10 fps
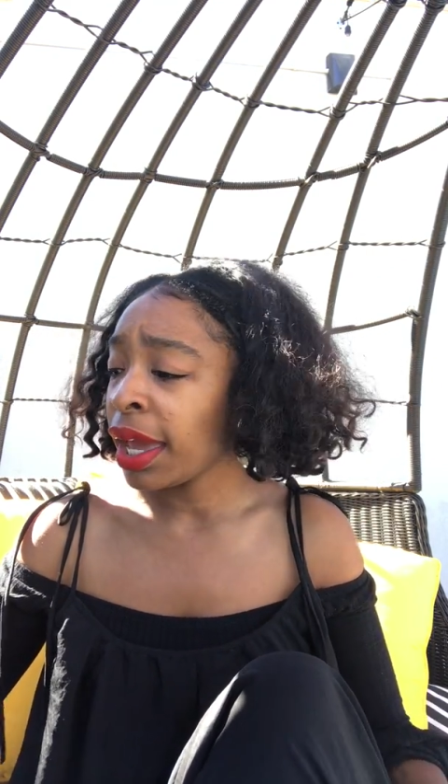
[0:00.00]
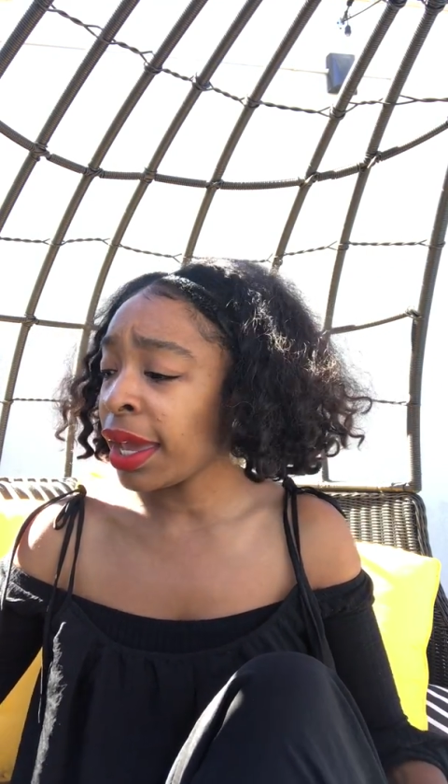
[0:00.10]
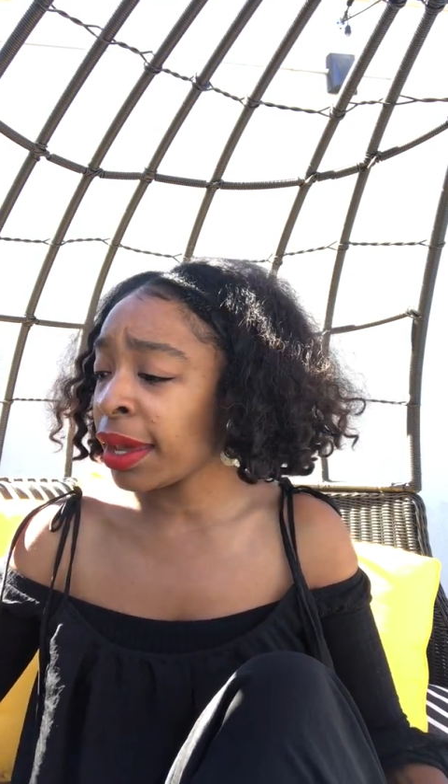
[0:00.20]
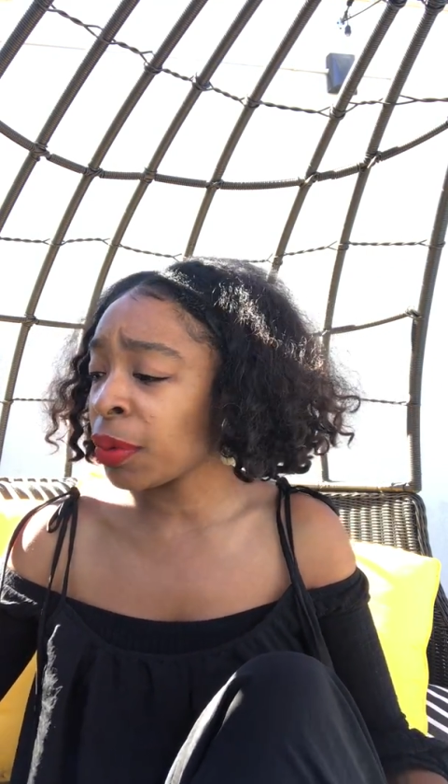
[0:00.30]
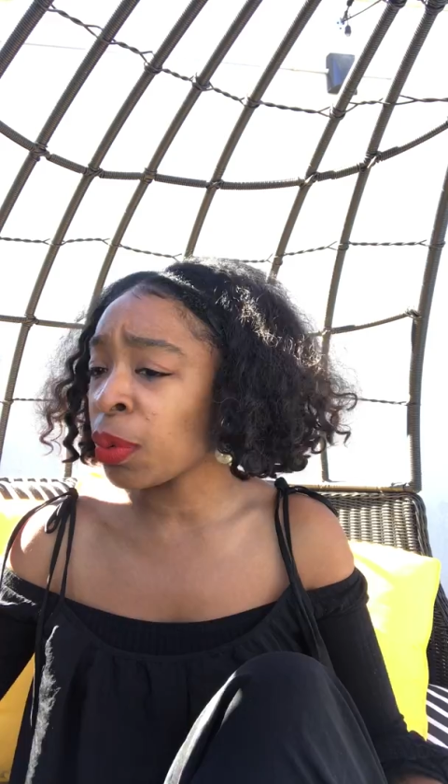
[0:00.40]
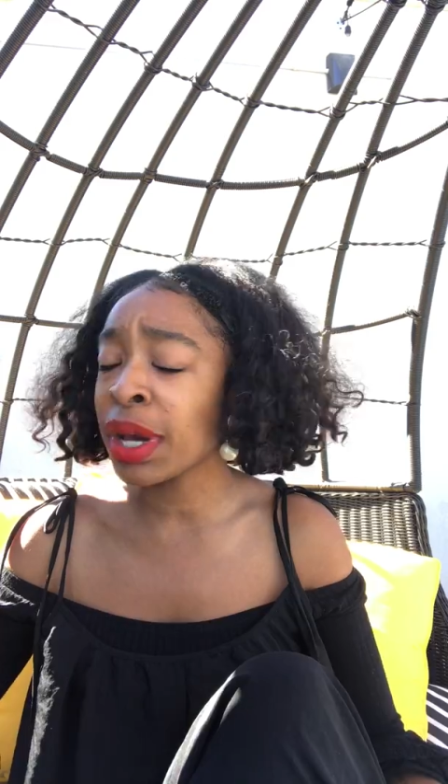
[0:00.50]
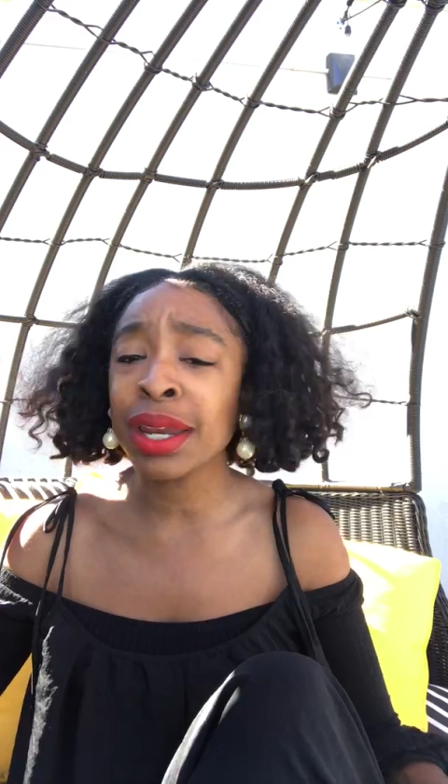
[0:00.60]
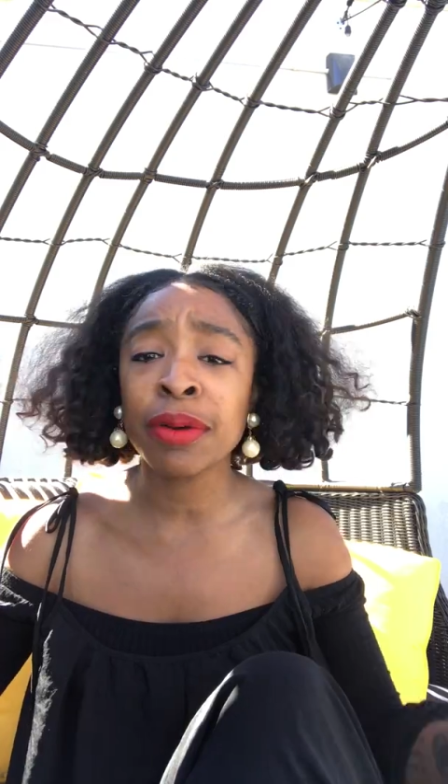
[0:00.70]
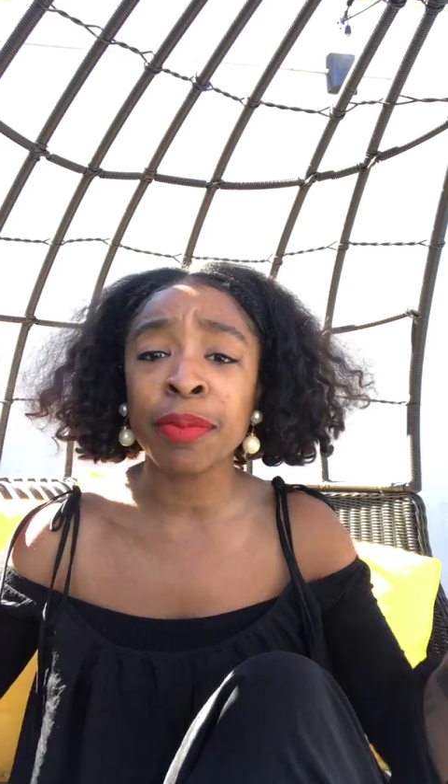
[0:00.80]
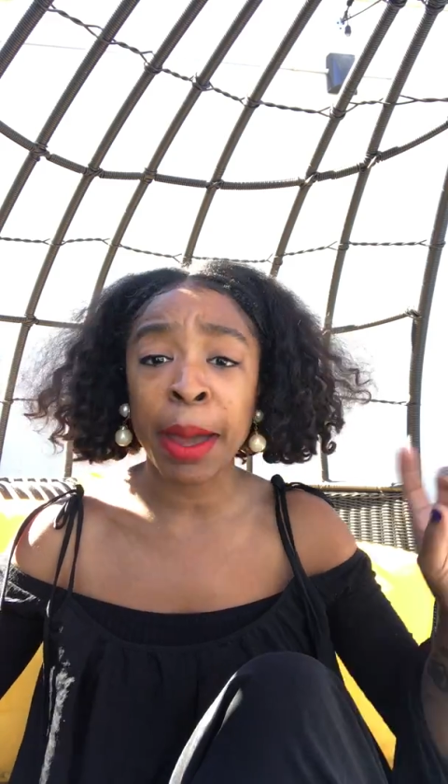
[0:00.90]
And
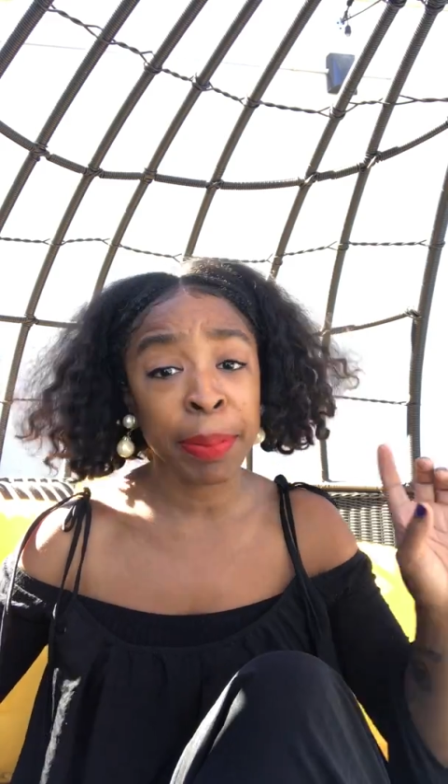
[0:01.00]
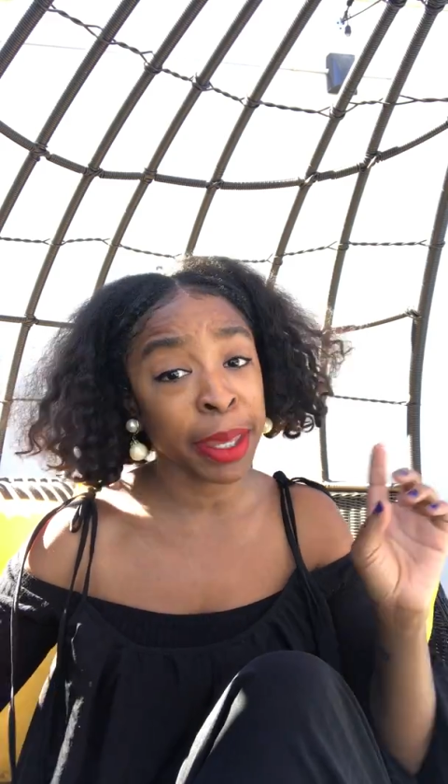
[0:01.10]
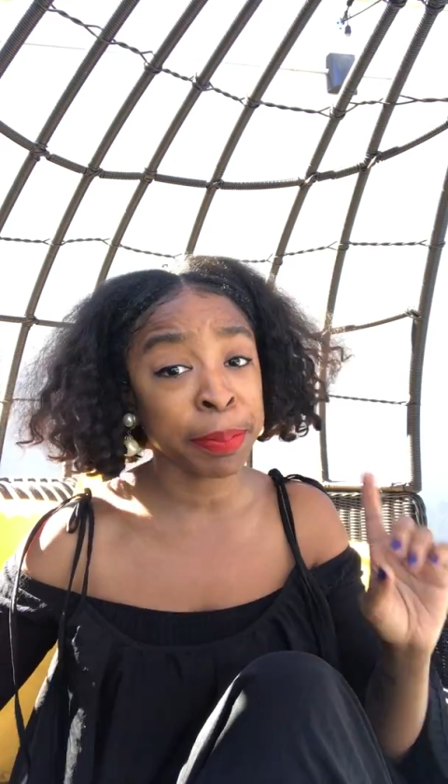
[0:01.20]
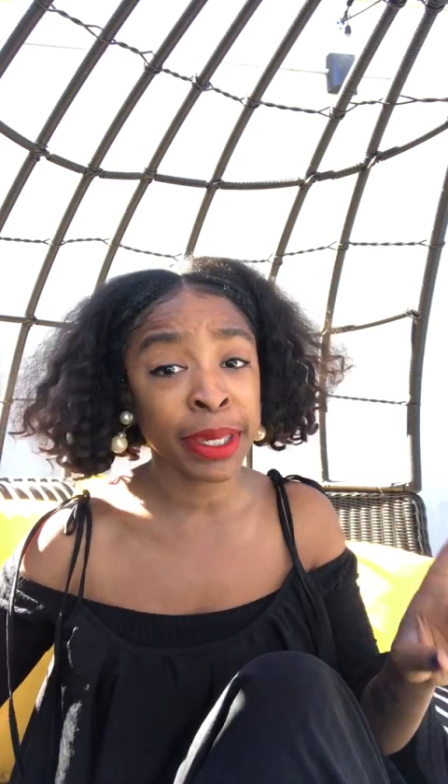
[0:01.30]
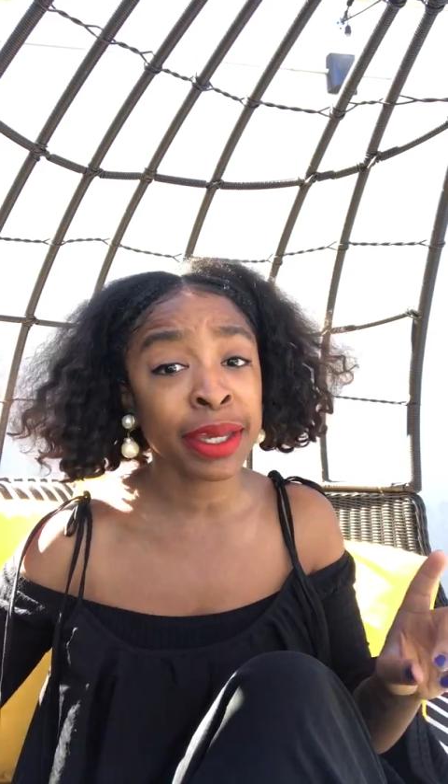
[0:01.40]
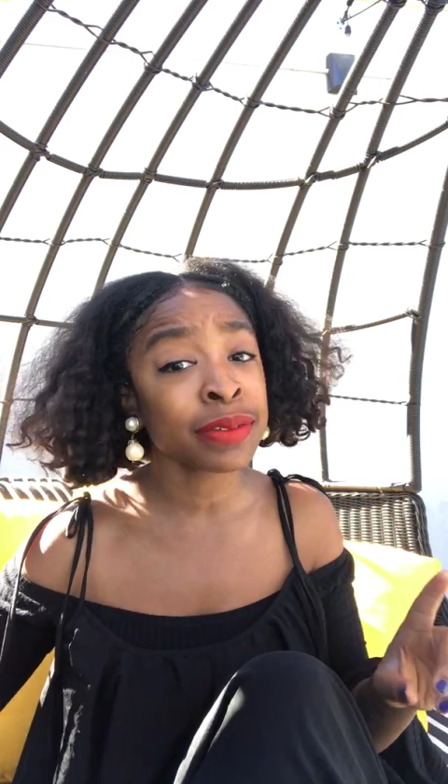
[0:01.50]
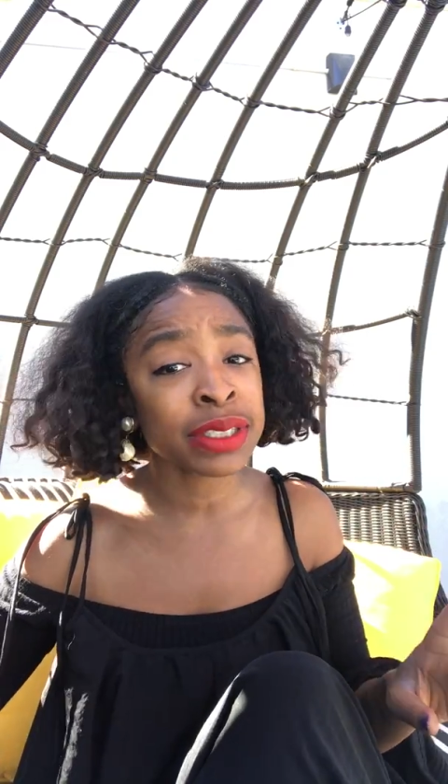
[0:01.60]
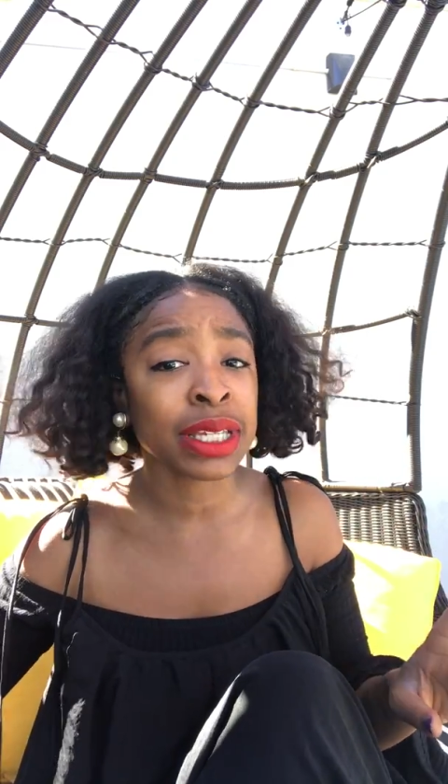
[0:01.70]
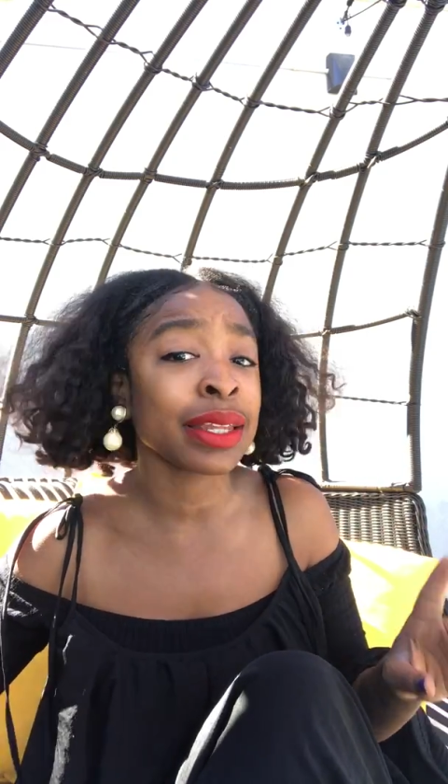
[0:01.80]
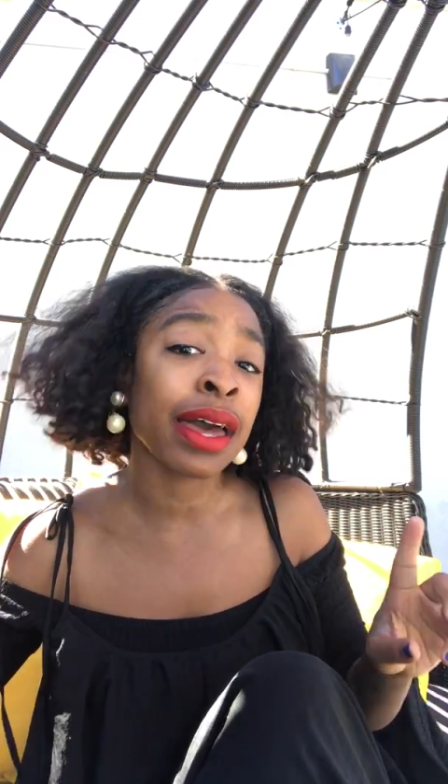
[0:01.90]
one of my pet
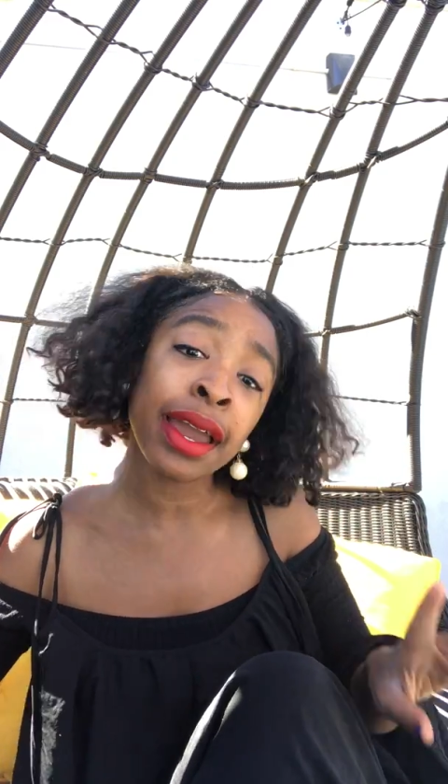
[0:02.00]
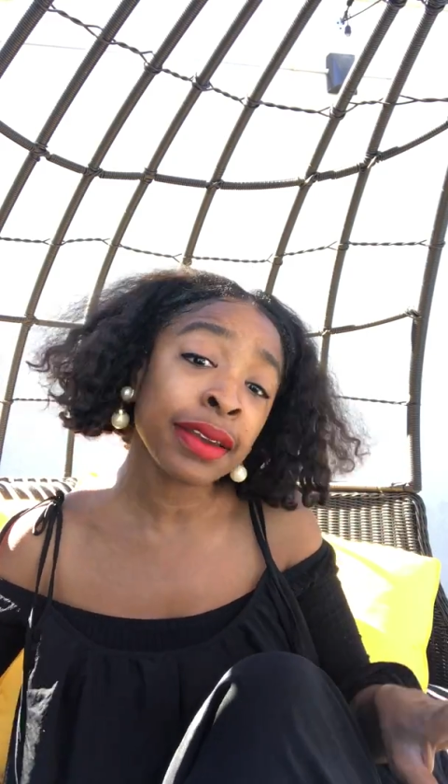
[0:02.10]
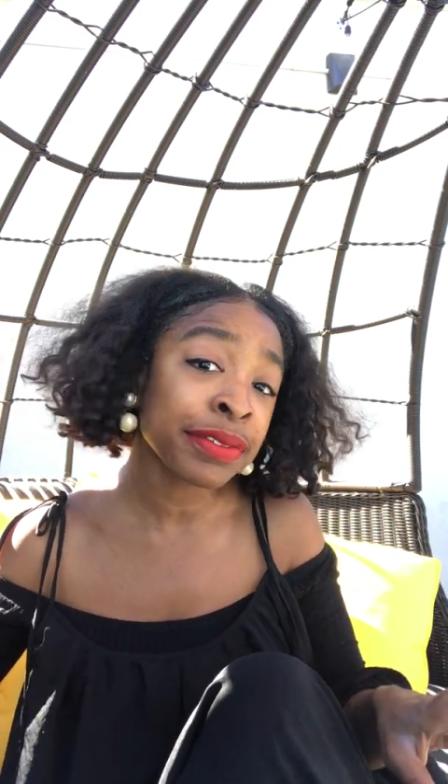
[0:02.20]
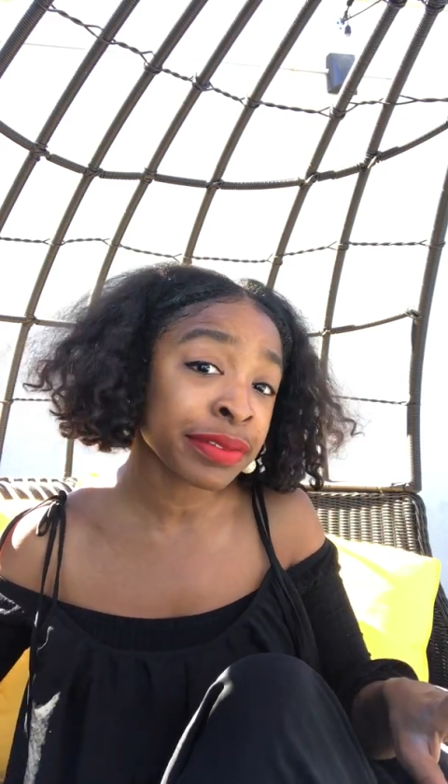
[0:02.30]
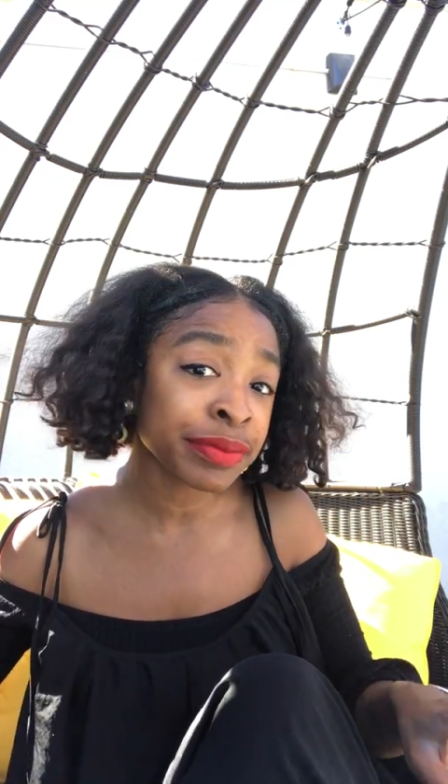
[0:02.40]
peeves in life